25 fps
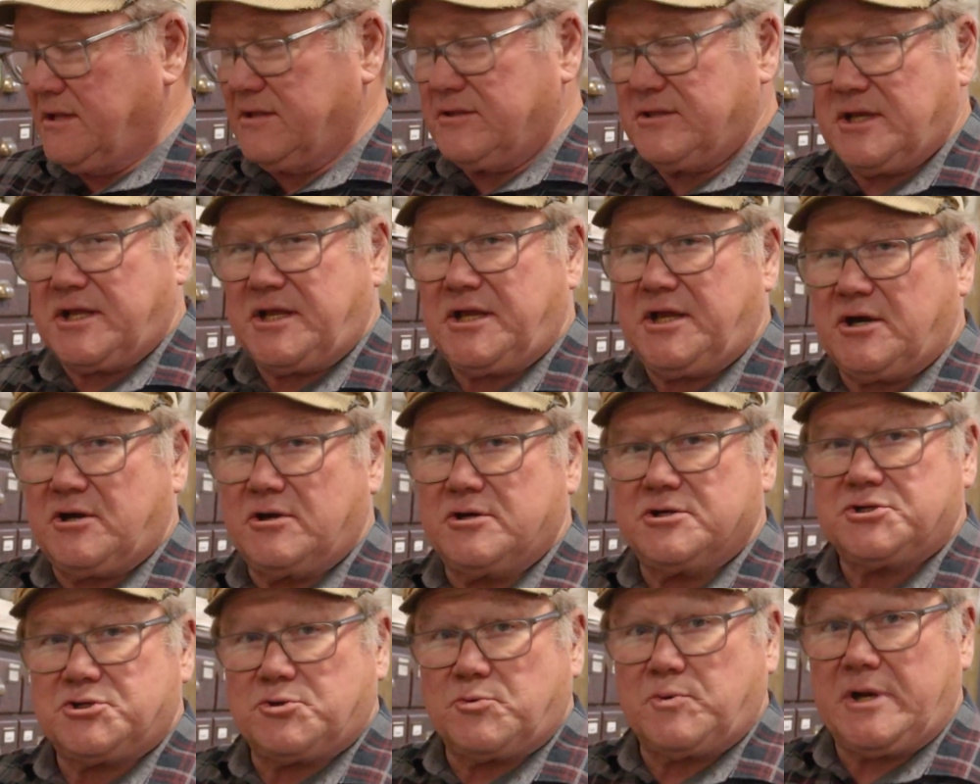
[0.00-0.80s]
the
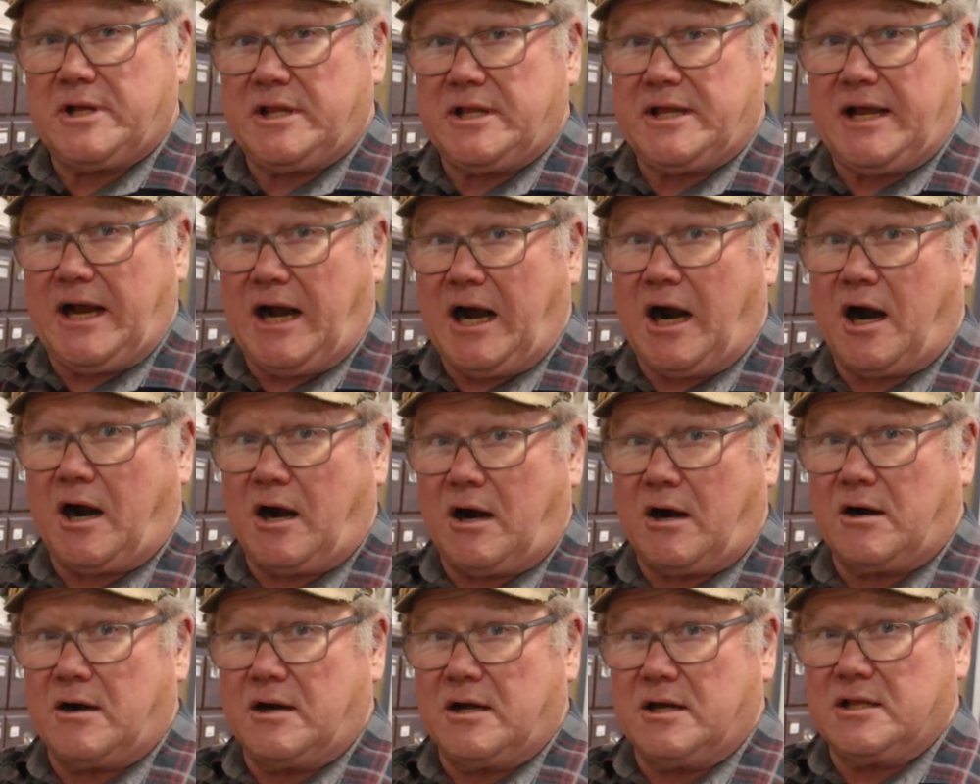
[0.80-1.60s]
gears really
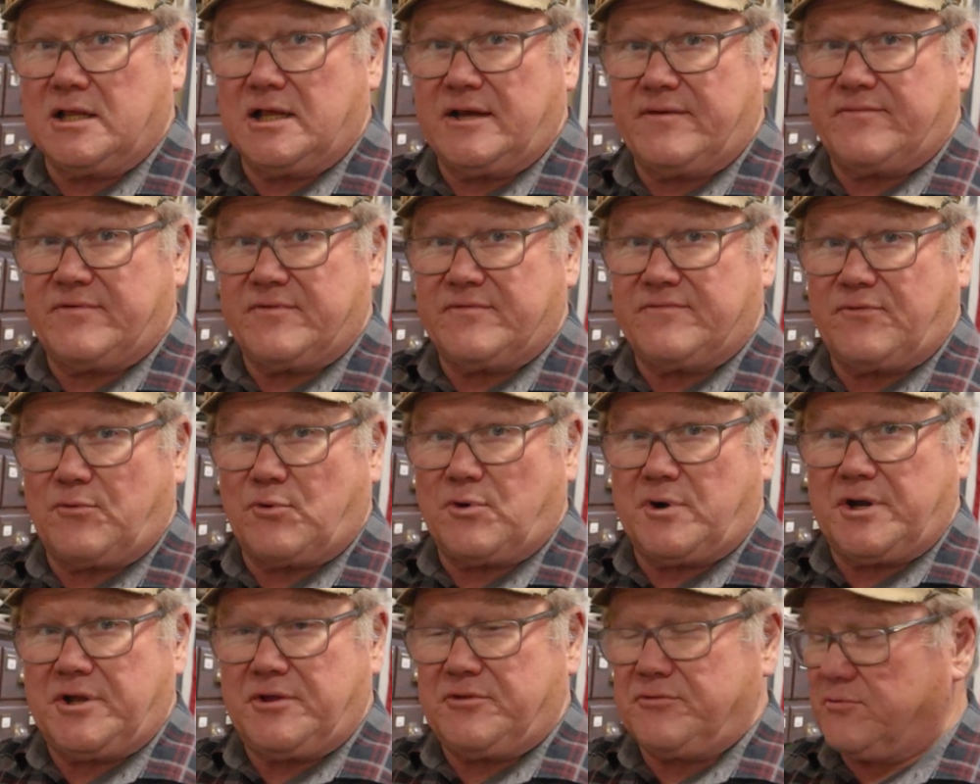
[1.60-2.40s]
are
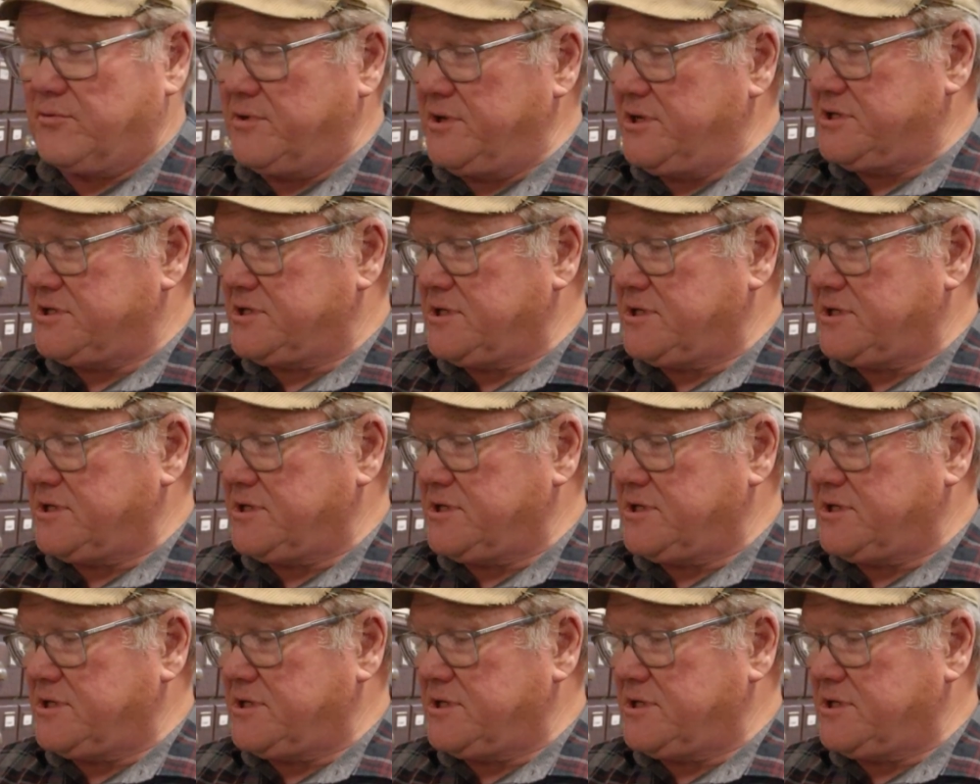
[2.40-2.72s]
1143.